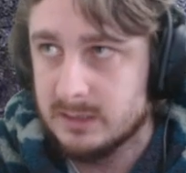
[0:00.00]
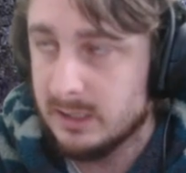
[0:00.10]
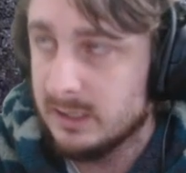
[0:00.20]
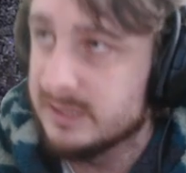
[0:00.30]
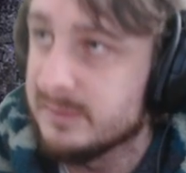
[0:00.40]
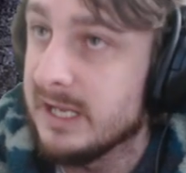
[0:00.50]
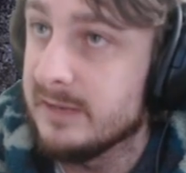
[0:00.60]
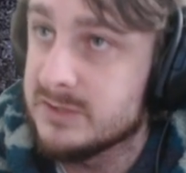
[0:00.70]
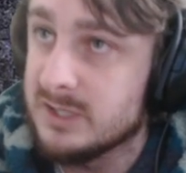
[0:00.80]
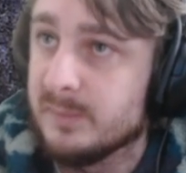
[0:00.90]
Then we
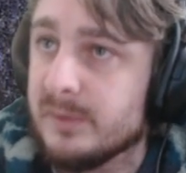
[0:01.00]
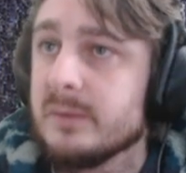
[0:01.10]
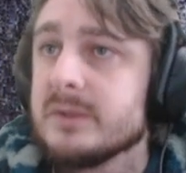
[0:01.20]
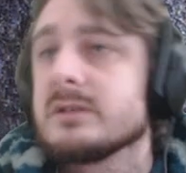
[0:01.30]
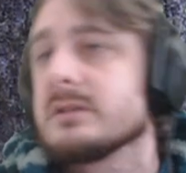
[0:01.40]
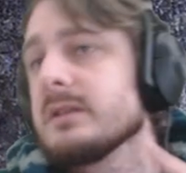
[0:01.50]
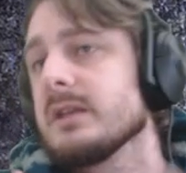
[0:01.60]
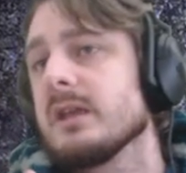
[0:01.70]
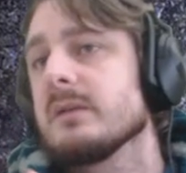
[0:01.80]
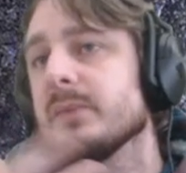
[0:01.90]
have Jumper, which is the
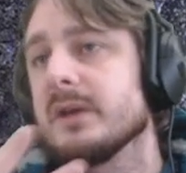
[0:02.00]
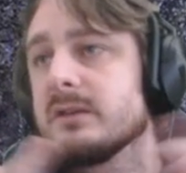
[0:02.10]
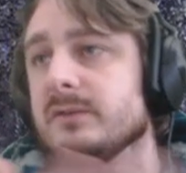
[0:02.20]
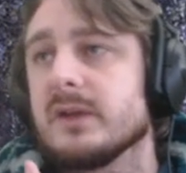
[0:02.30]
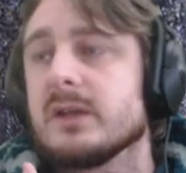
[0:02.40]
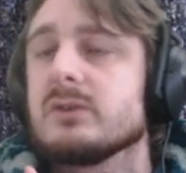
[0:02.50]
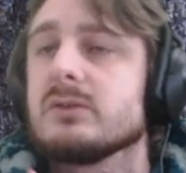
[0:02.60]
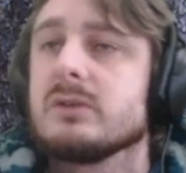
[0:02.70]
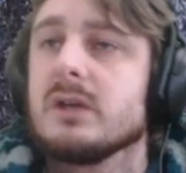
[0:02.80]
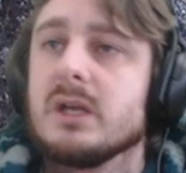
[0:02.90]
Imp and the
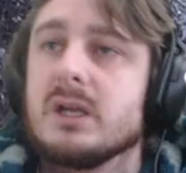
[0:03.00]
Fangu.